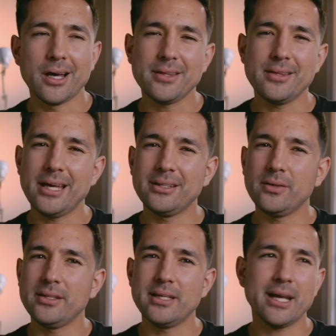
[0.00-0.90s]
Other than that, the
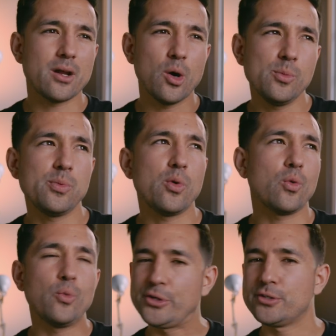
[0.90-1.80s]
only thing I could hope
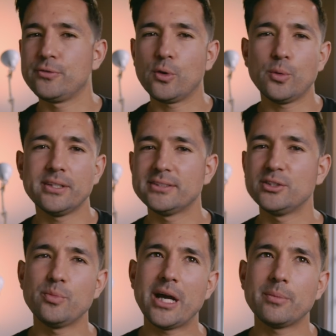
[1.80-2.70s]
or wish for with these
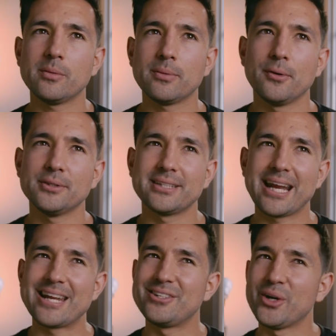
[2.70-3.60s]
new MacBook Pros that
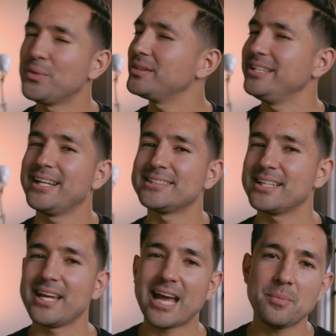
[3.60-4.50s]
I don't think is
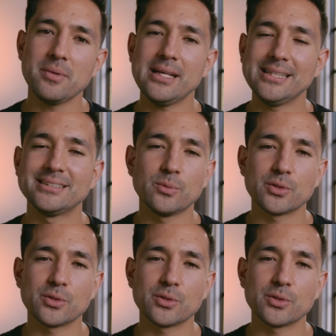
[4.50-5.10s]
gonna happen is the